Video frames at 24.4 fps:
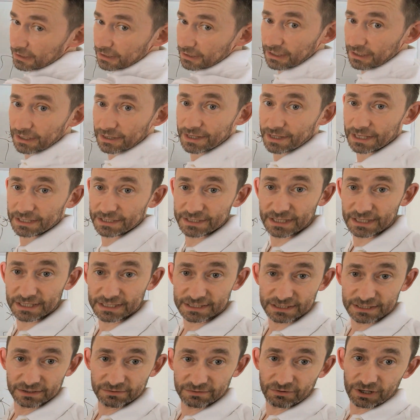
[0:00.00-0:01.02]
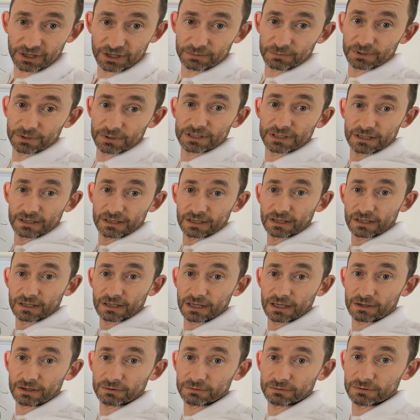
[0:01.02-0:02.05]
that test environment in the
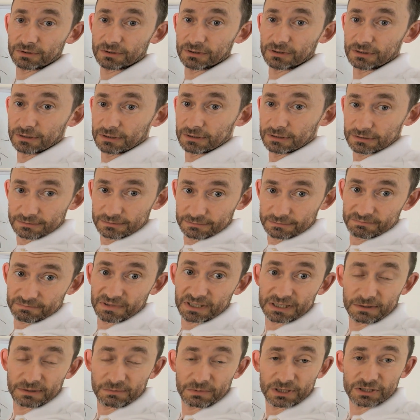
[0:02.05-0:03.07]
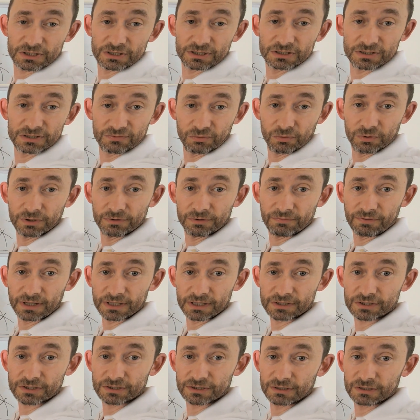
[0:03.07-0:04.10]
cloud. As I mentioned, it's fully
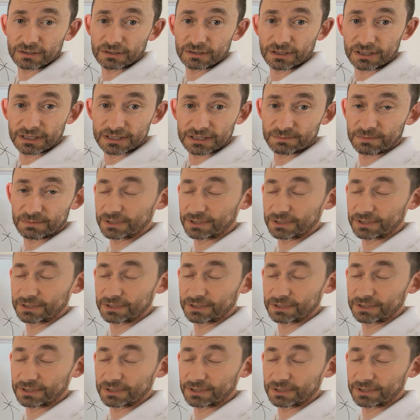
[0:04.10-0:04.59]
functional, has been